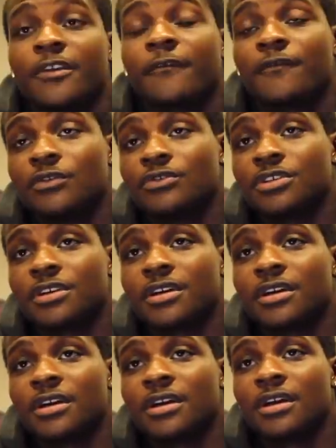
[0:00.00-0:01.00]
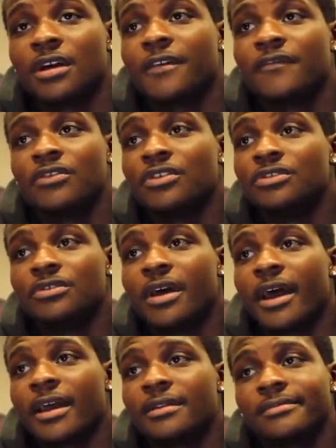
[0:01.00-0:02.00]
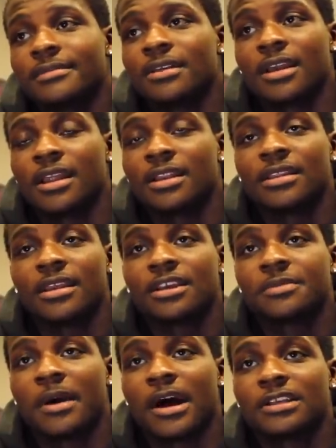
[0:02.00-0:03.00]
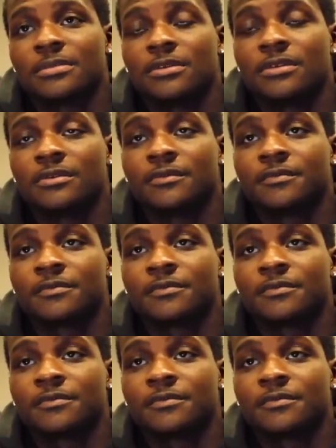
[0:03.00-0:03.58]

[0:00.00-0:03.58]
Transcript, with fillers: in your future. And if you can do that, anything is possible.